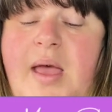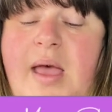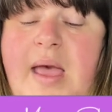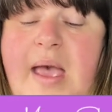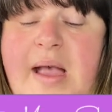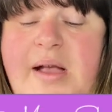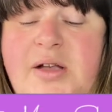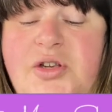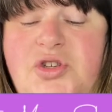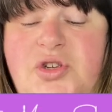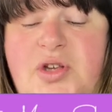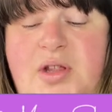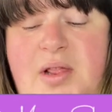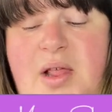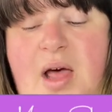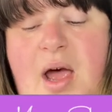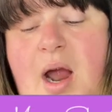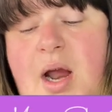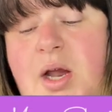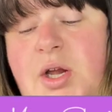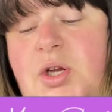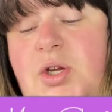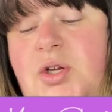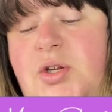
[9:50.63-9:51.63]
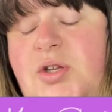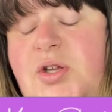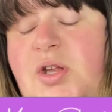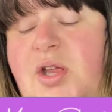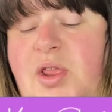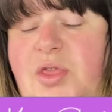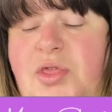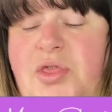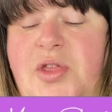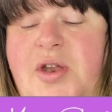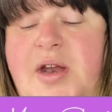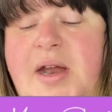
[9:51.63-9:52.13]
extra large
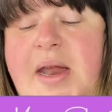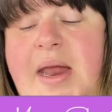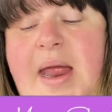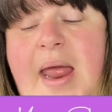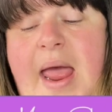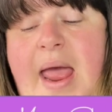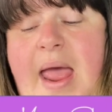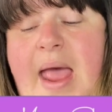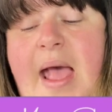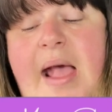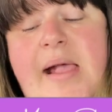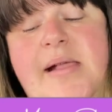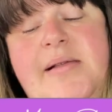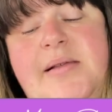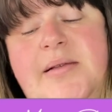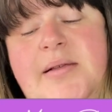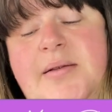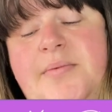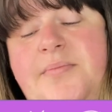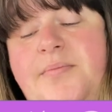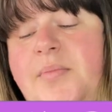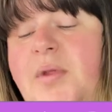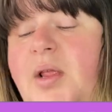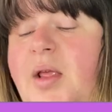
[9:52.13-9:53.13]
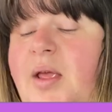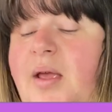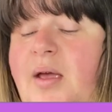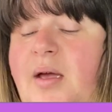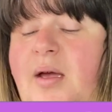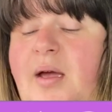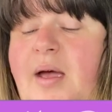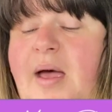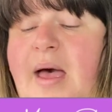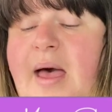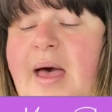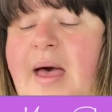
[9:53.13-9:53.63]
to 3X,
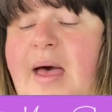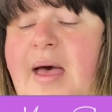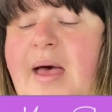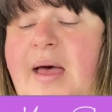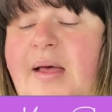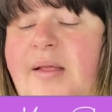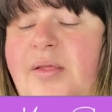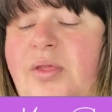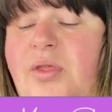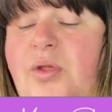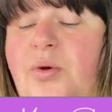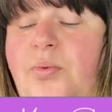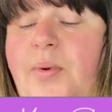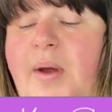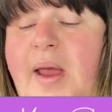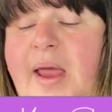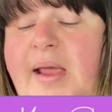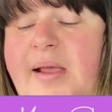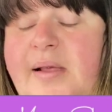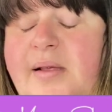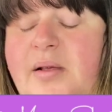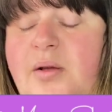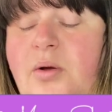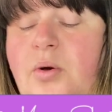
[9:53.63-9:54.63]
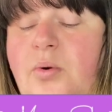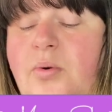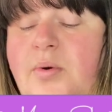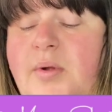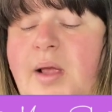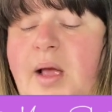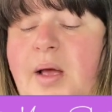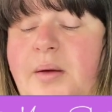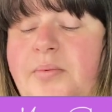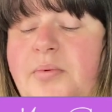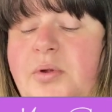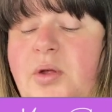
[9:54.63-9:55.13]
and the waist goes
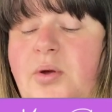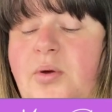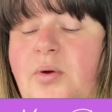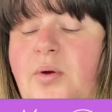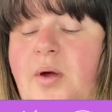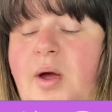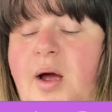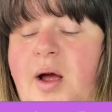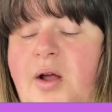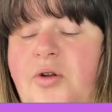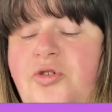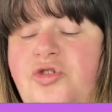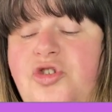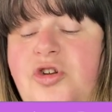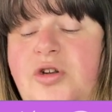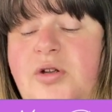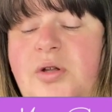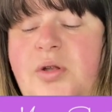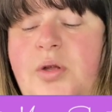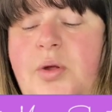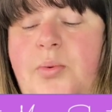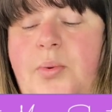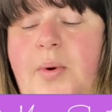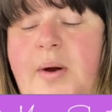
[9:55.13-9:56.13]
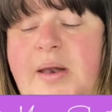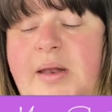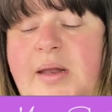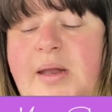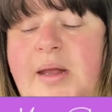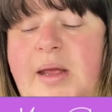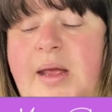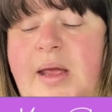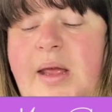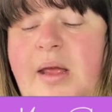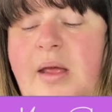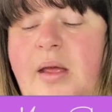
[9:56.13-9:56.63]
up to
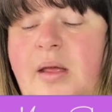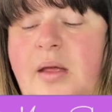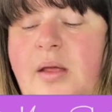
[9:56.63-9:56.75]
120